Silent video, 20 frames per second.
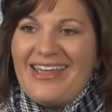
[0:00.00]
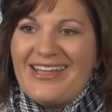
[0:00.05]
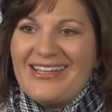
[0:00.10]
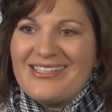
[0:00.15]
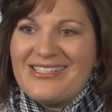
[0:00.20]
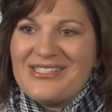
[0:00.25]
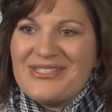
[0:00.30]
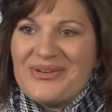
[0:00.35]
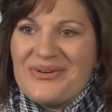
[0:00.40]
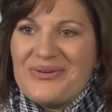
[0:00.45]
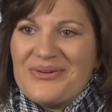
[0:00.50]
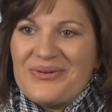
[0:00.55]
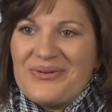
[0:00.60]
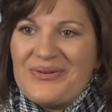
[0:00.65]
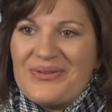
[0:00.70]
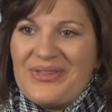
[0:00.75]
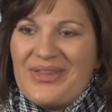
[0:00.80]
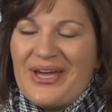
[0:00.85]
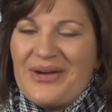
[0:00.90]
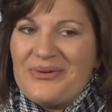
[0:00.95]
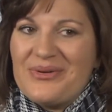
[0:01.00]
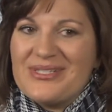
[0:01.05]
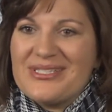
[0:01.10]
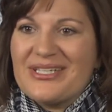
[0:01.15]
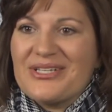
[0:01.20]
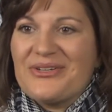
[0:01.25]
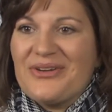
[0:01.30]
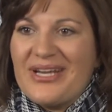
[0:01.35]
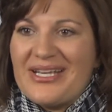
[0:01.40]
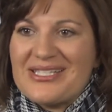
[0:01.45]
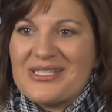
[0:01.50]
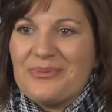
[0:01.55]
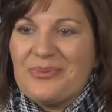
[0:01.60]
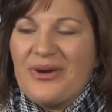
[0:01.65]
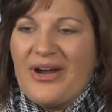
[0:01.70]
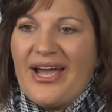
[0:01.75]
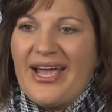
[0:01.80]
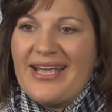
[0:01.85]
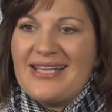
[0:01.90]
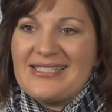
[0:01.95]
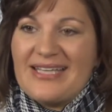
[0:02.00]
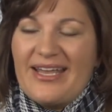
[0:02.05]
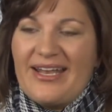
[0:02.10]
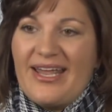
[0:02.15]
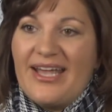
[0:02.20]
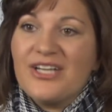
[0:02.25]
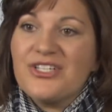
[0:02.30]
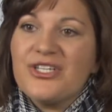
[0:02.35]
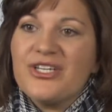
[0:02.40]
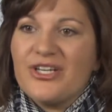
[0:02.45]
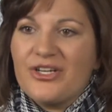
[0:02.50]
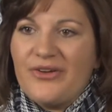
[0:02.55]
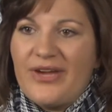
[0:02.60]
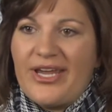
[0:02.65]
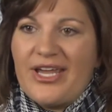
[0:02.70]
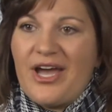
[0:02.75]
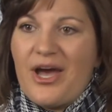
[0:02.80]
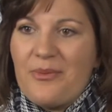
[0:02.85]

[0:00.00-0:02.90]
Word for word: And so that was a great surprise and actually a great